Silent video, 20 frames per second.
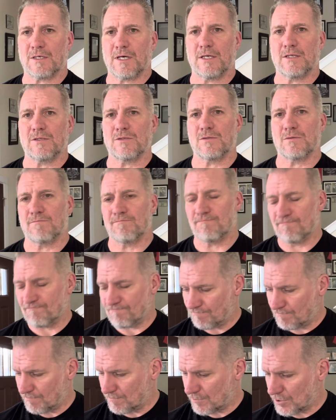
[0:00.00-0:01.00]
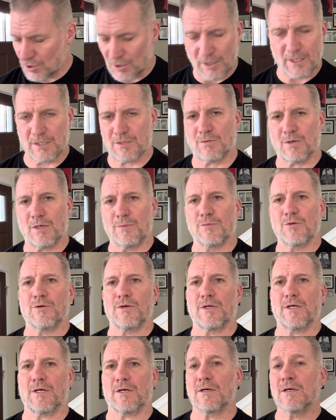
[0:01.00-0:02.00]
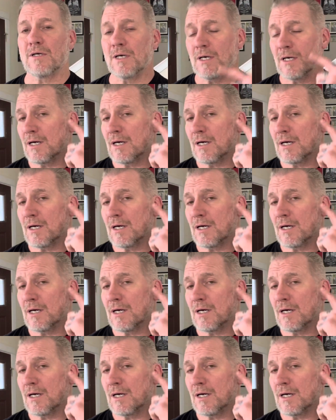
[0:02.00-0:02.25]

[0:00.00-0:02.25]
And so that's what I'm doing here.